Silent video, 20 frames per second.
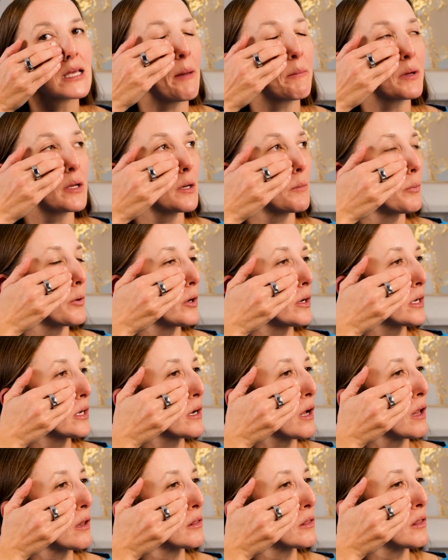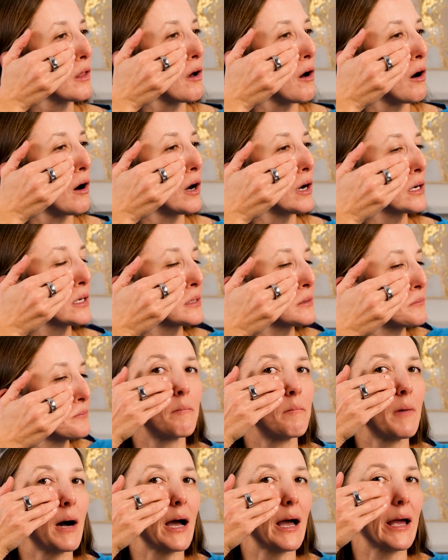I'm going to put it along
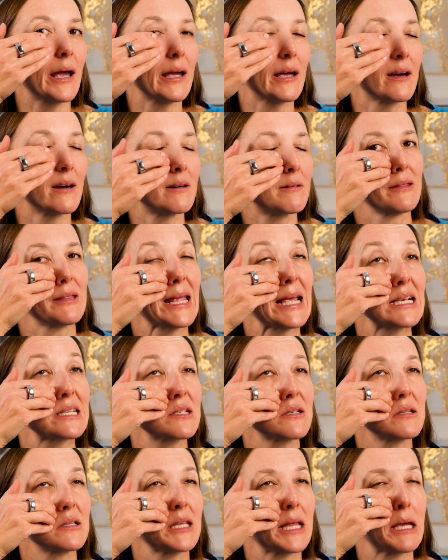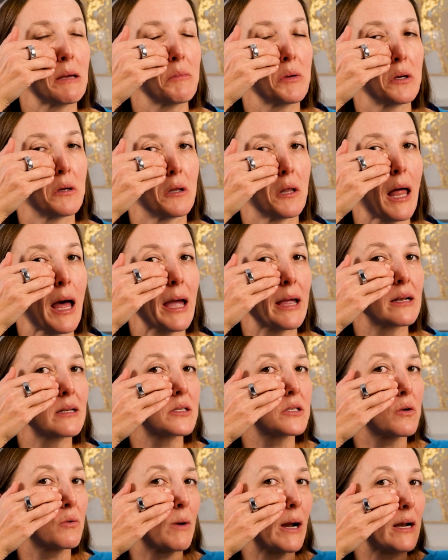my nasal labial line,
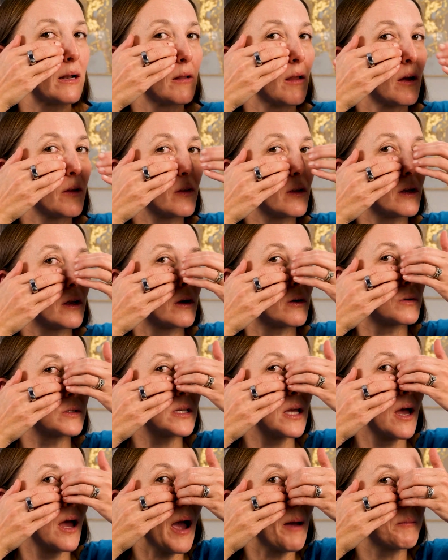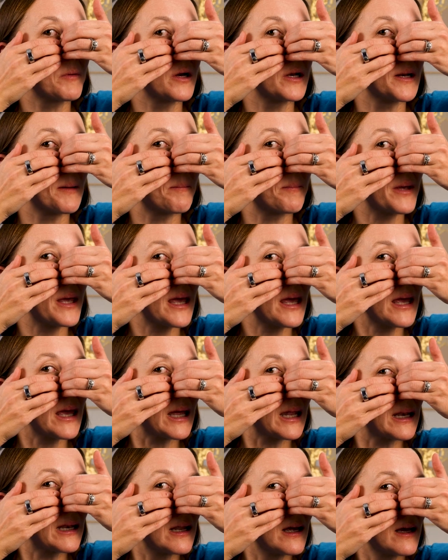so right along the nose. I'm going to
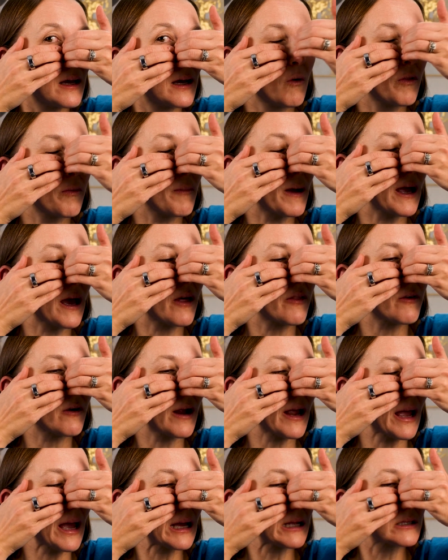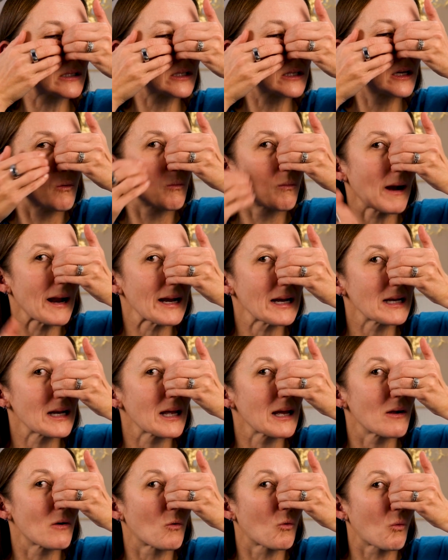pin with my other hand right
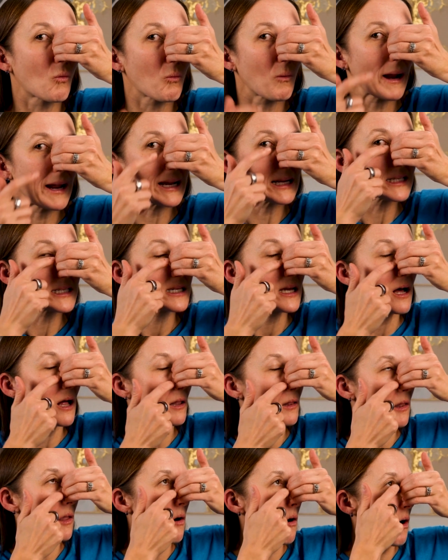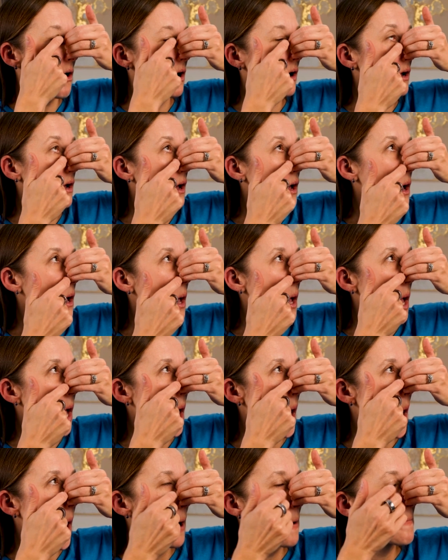along
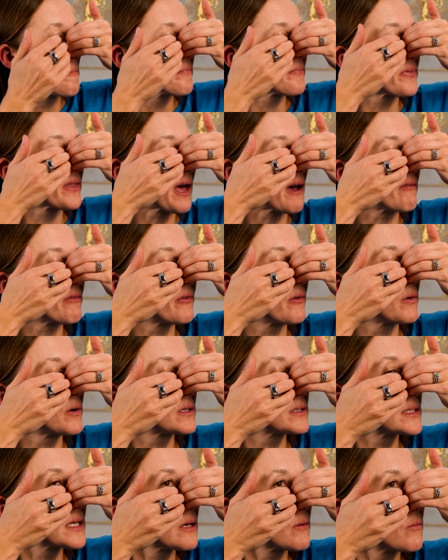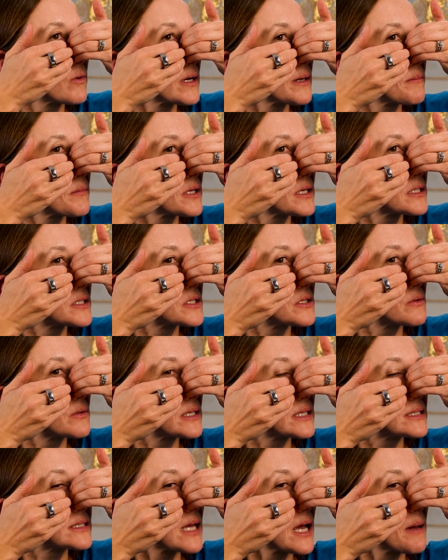that fold, and what I'm going to do
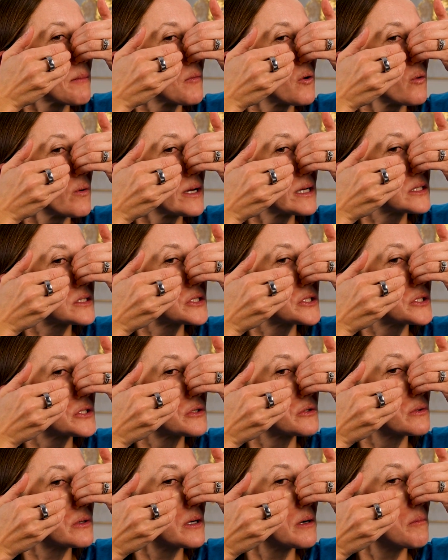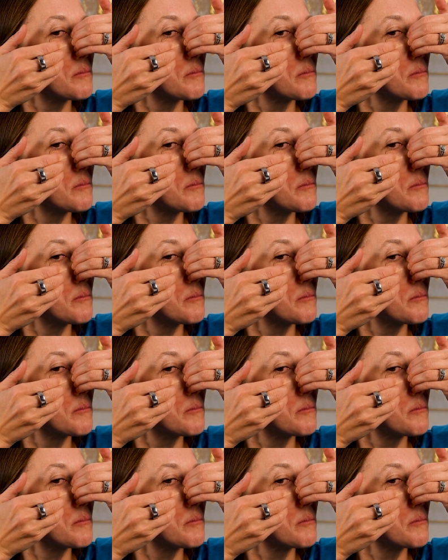is I'm going to